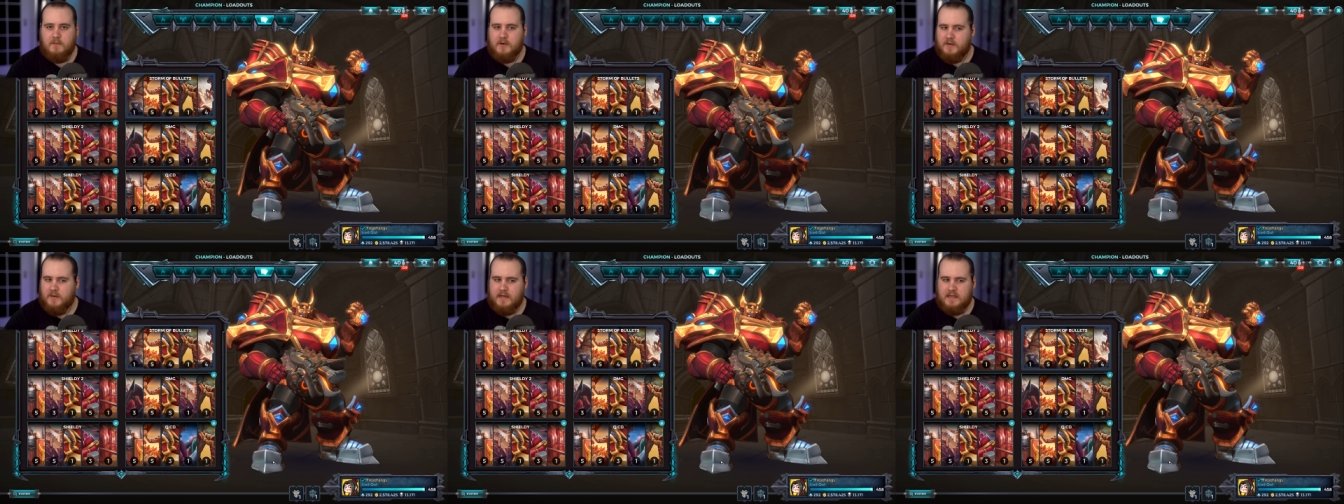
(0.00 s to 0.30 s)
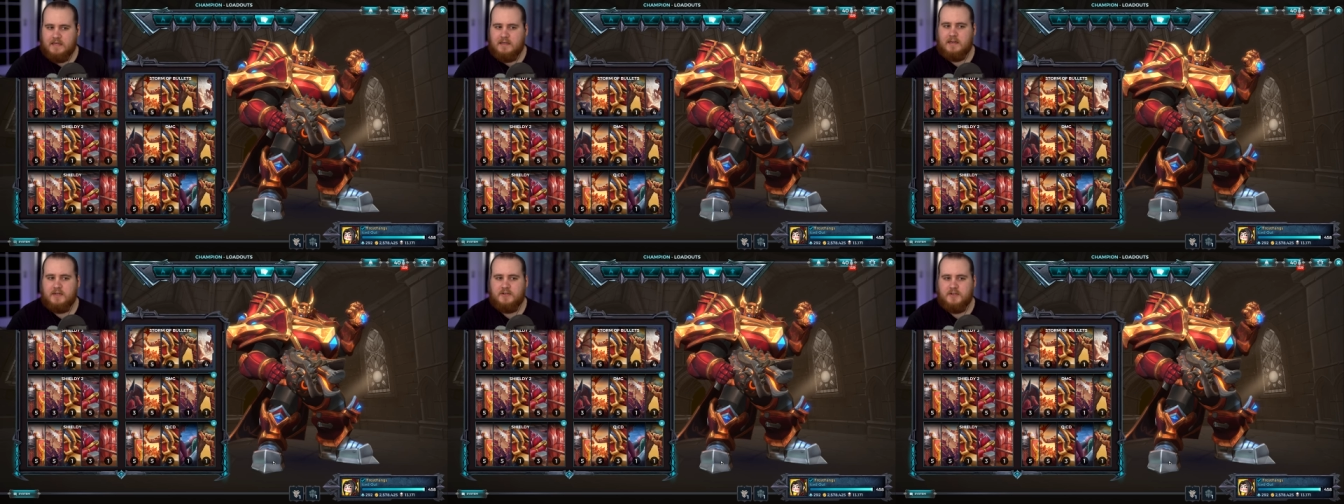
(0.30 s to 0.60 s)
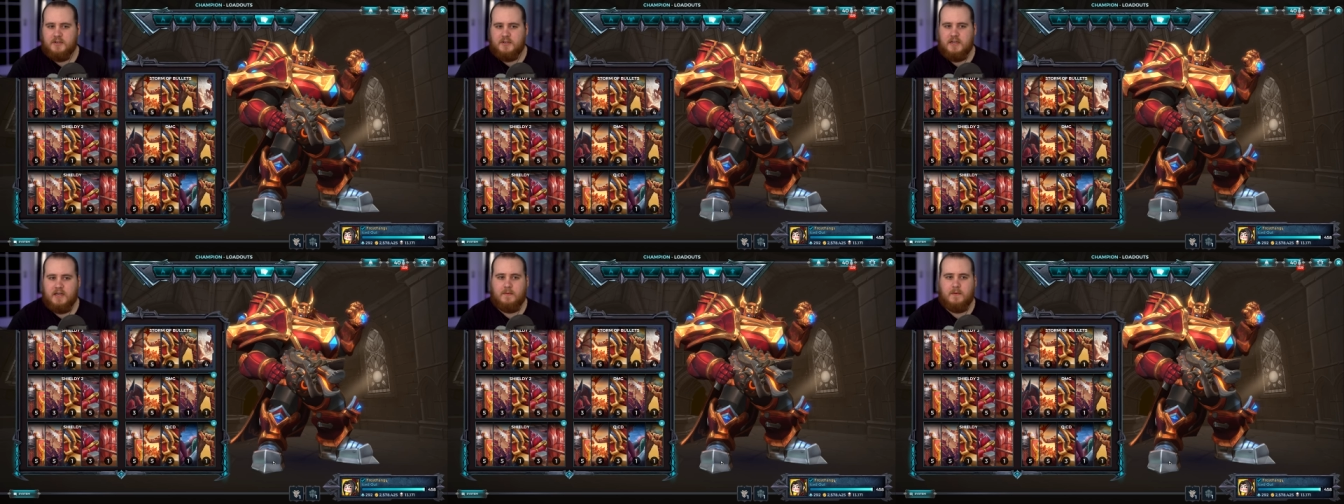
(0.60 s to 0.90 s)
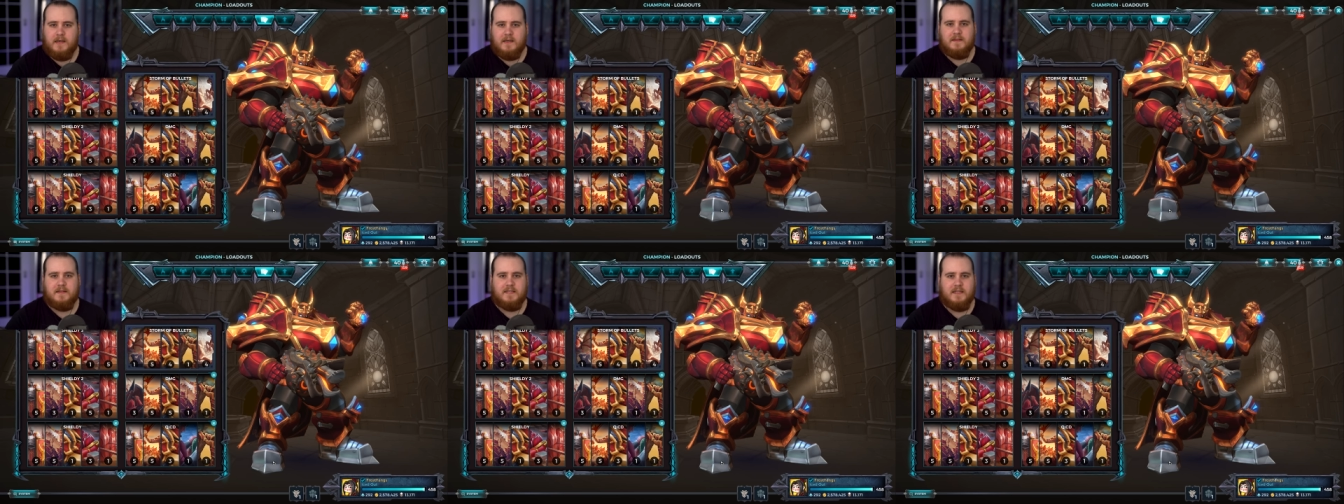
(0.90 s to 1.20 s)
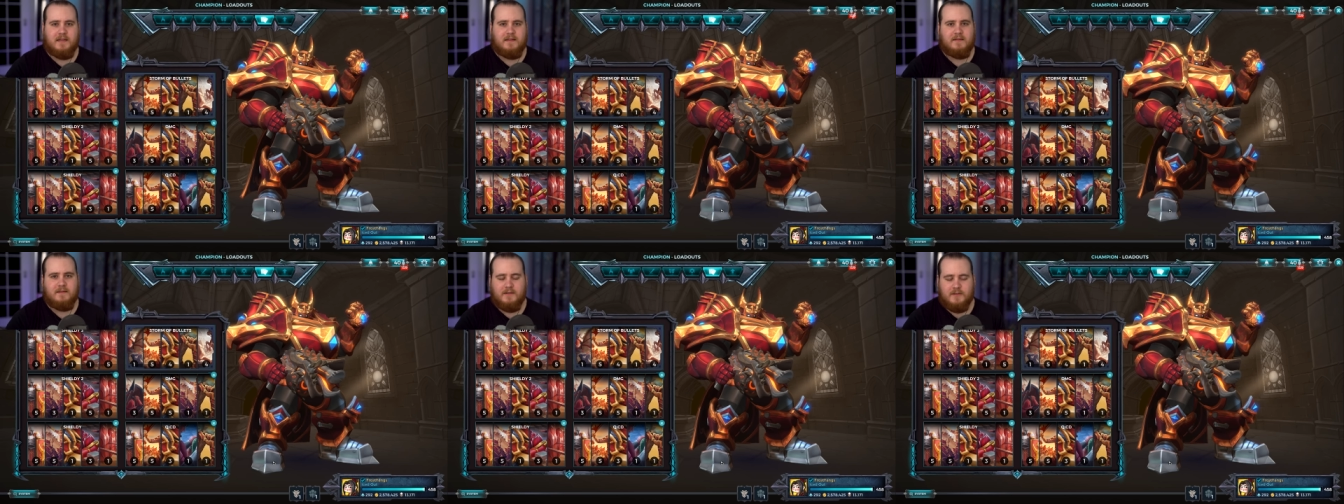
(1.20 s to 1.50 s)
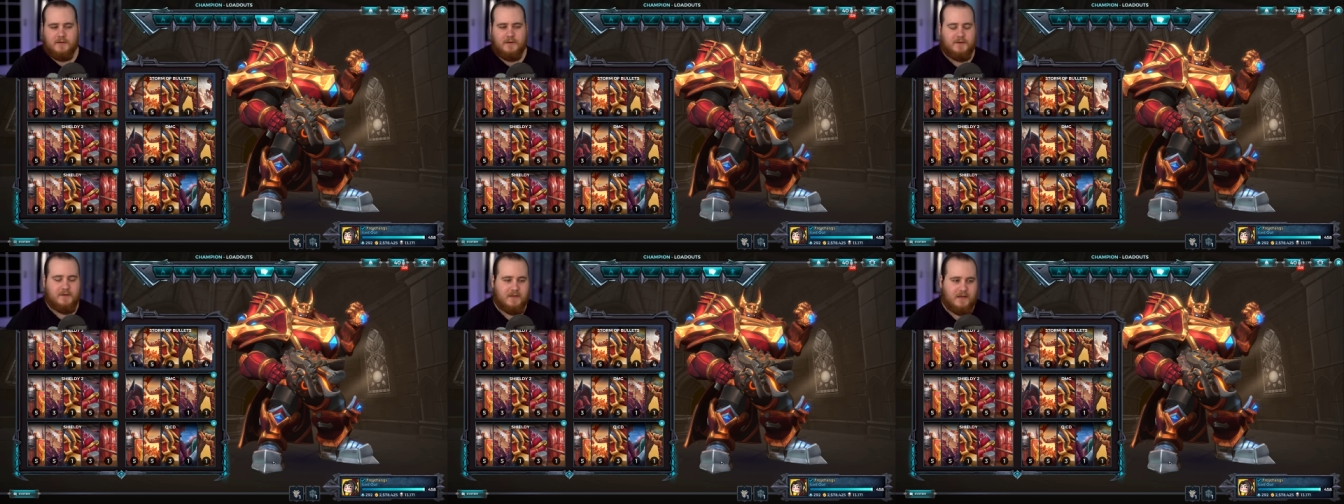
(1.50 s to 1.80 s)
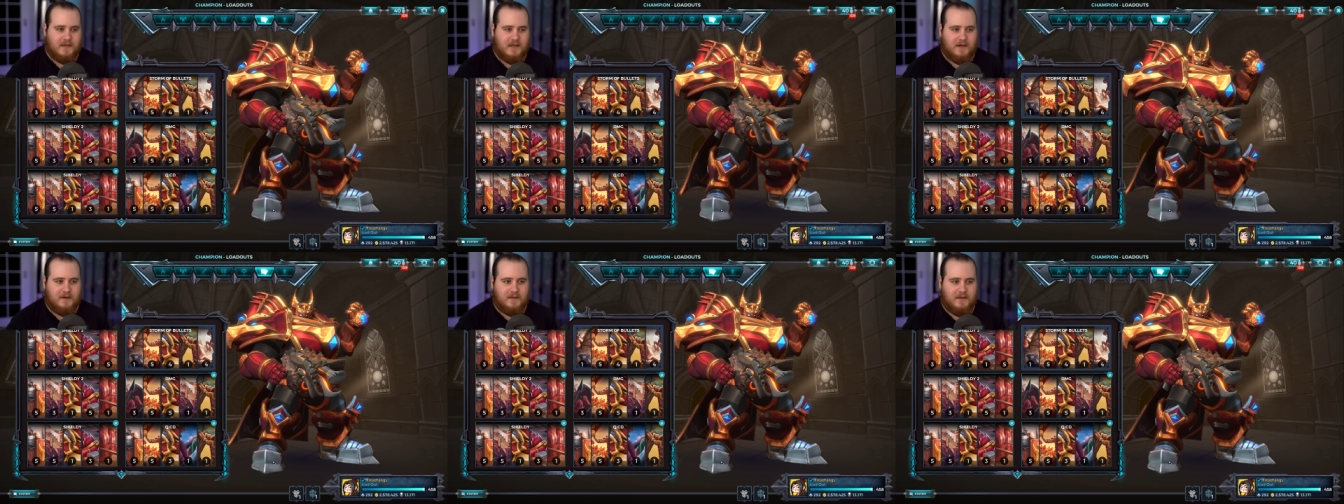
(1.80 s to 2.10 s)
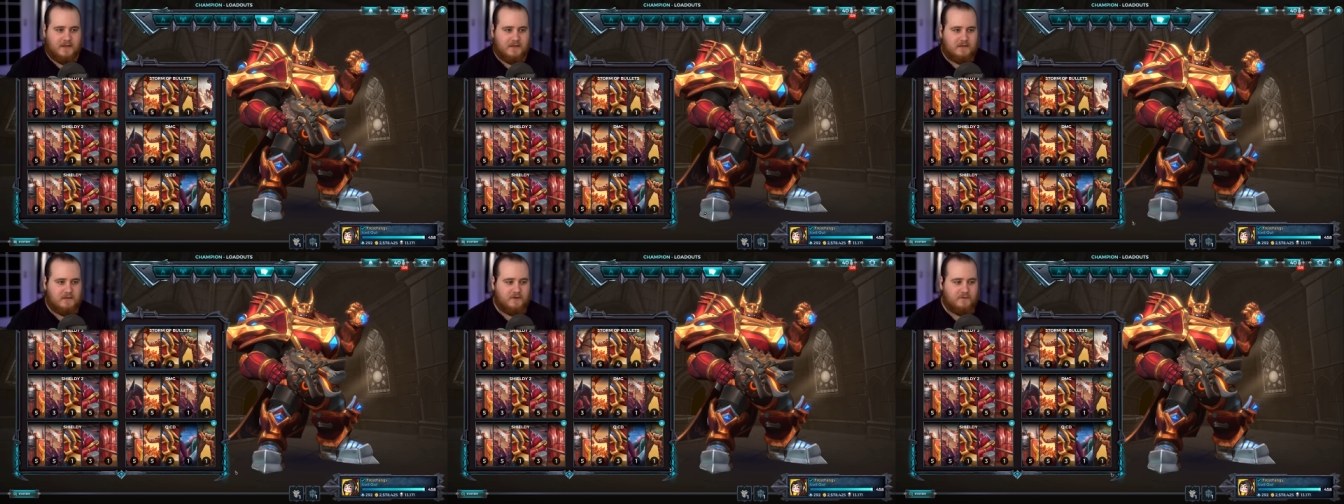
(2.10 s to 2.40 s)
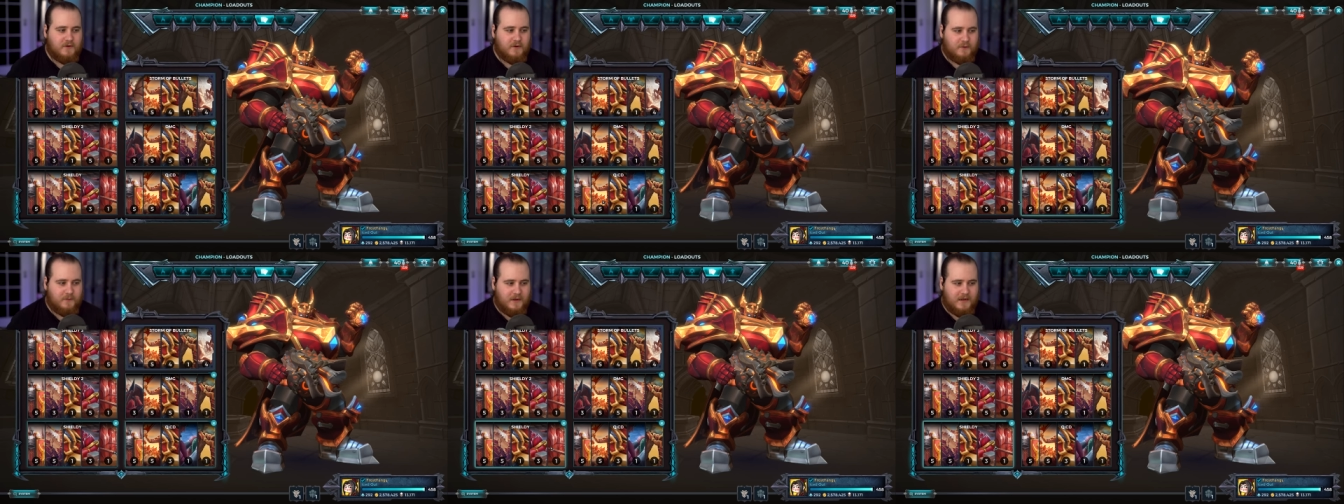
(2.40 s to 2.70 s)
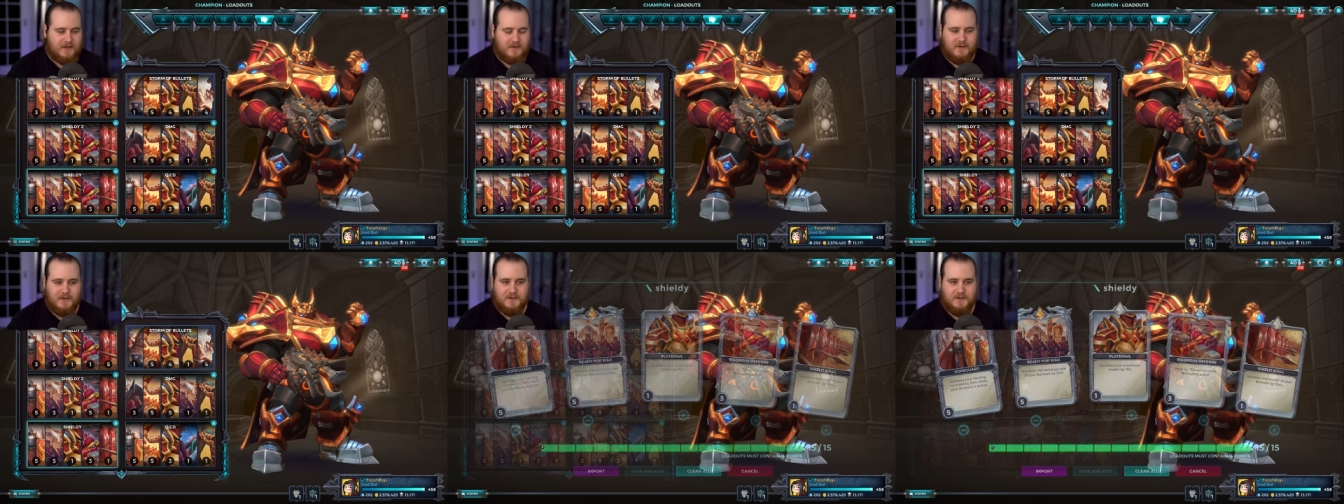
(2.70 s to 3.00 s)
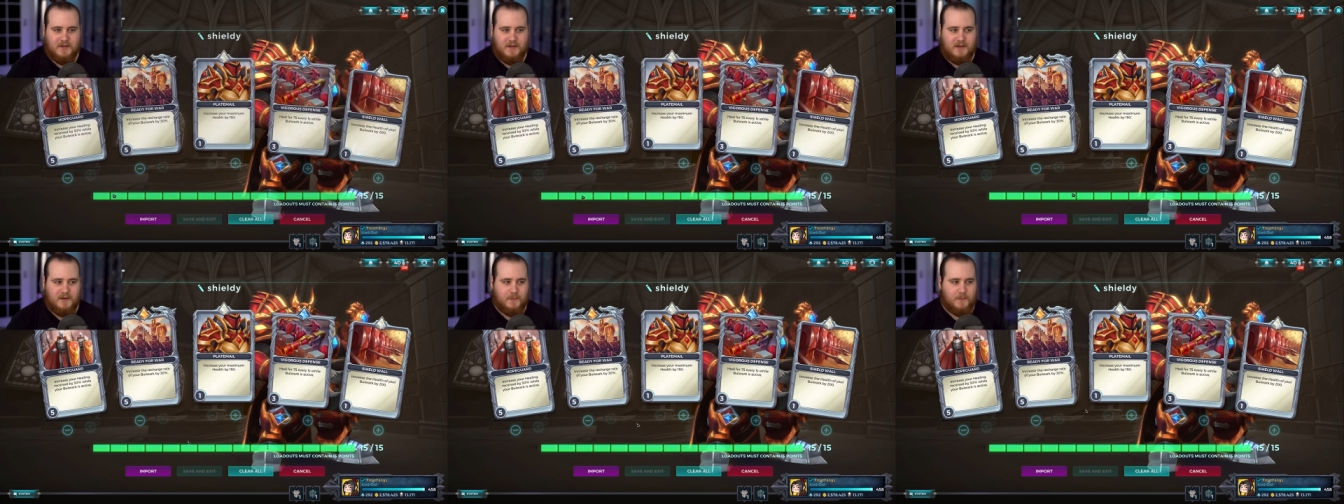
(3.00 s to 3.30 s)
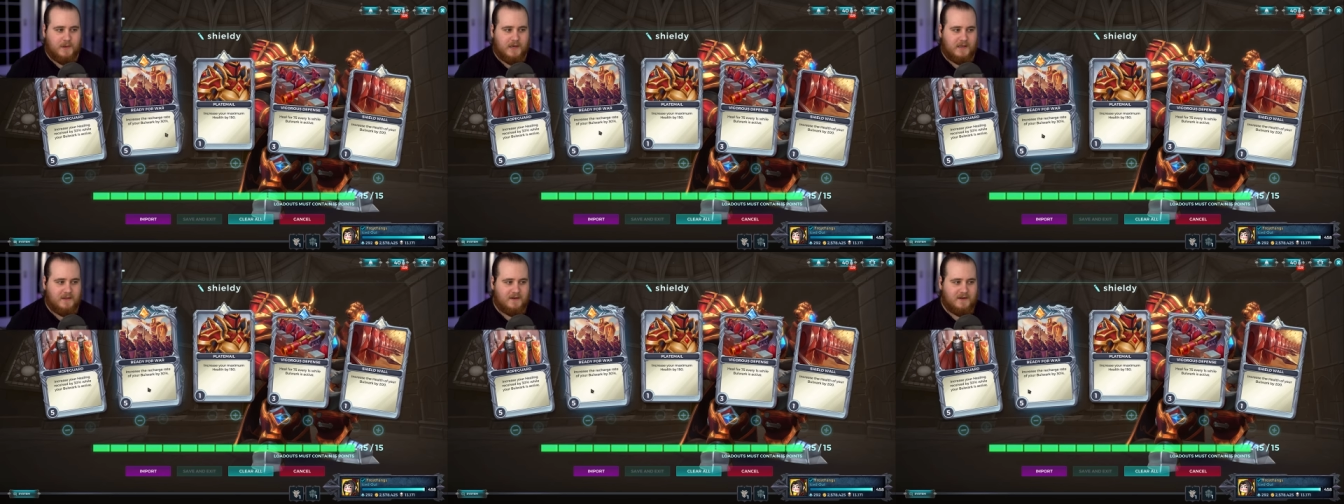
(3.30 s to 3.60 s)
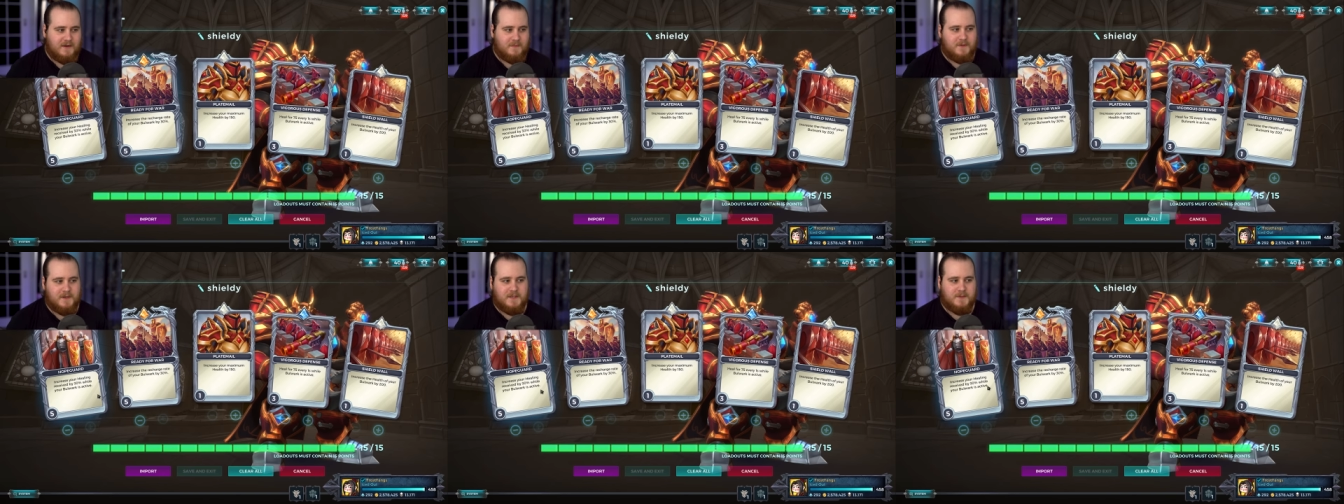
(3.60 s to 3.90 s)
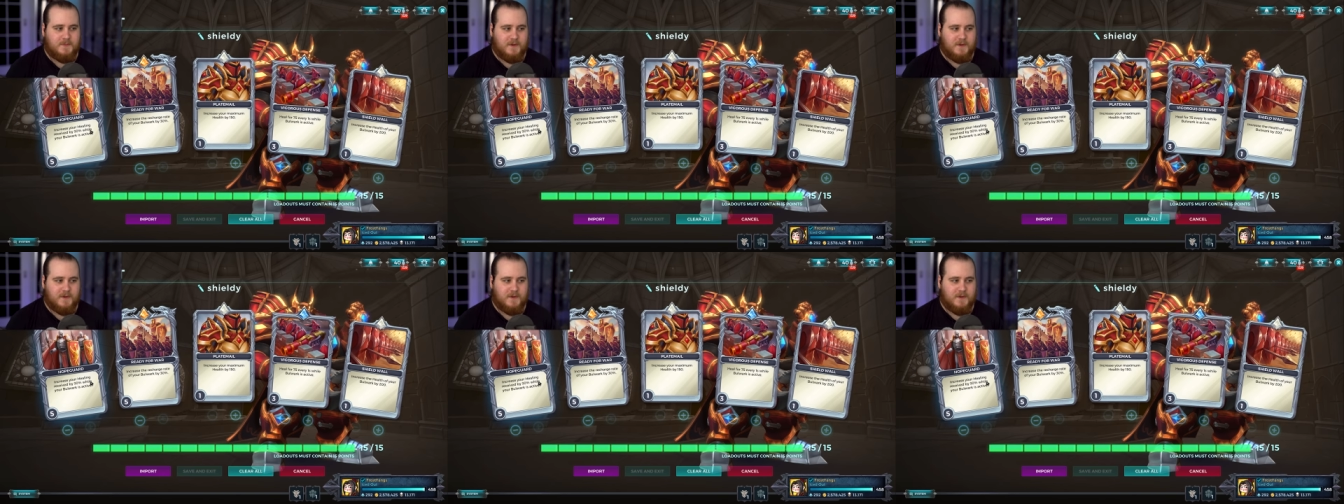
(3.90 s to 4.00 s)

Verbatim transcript: although I didn't actually check without the talent, so I'll do that now in the intro real quick to actually compare the numbers,